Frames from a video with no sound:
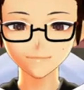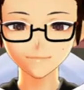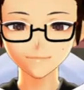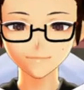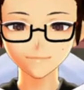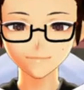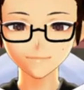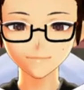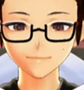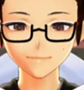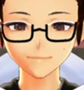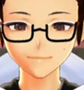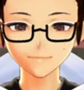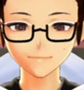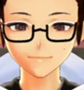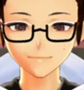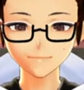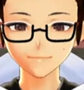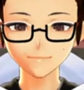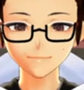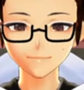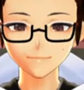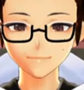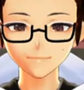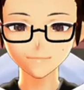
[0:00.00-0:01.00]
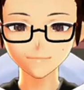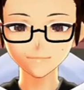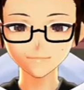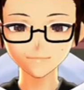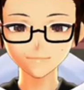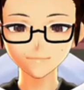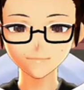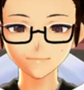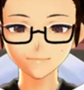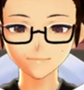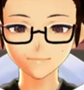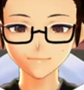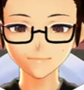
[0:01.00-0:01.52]

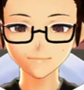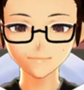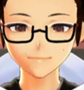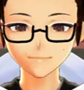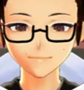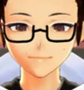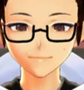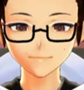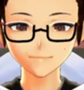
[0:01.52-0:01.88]
Nobody speaks.